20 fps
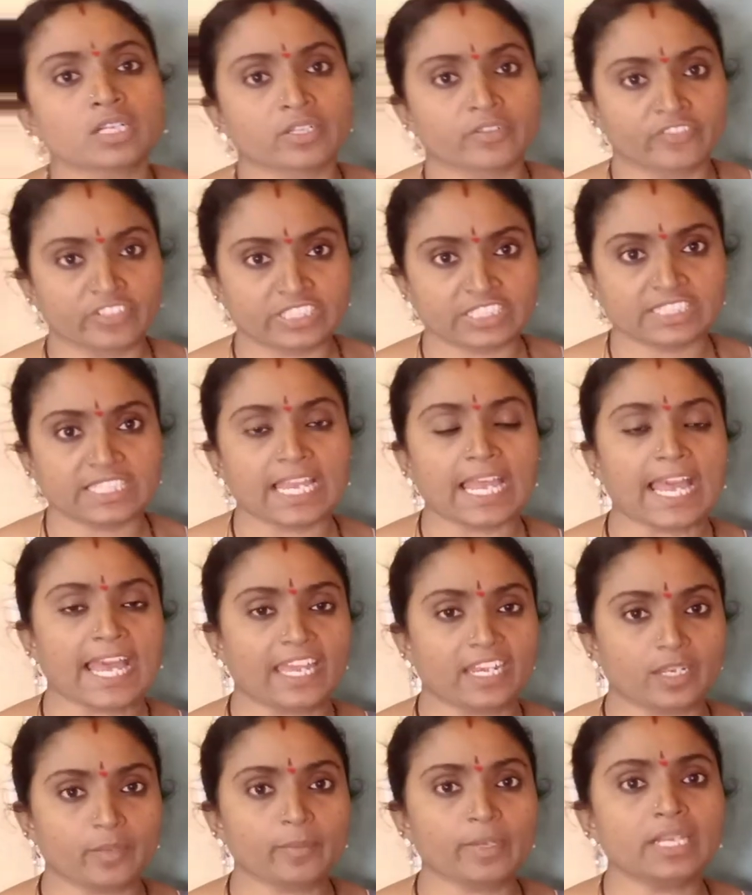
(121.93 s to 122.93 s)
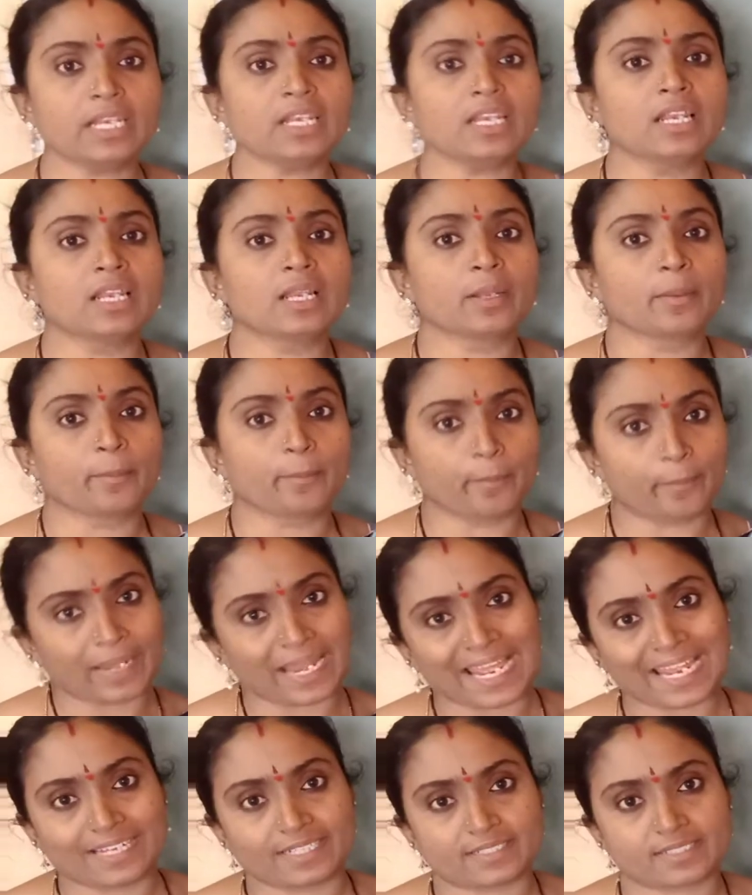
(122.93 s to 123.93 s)
with the animal,
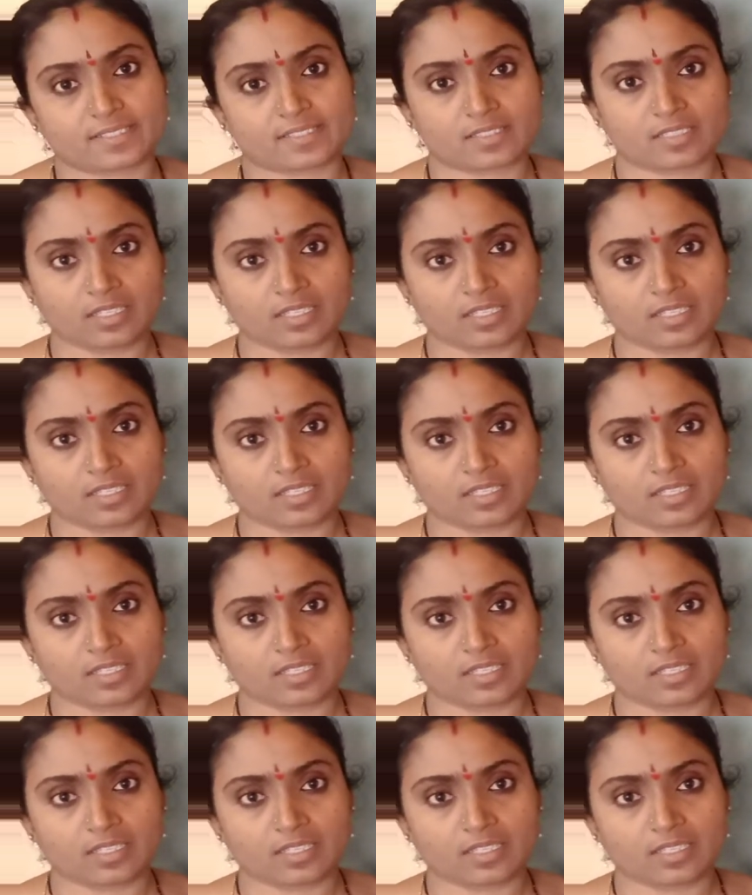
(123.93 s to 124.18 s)
plants,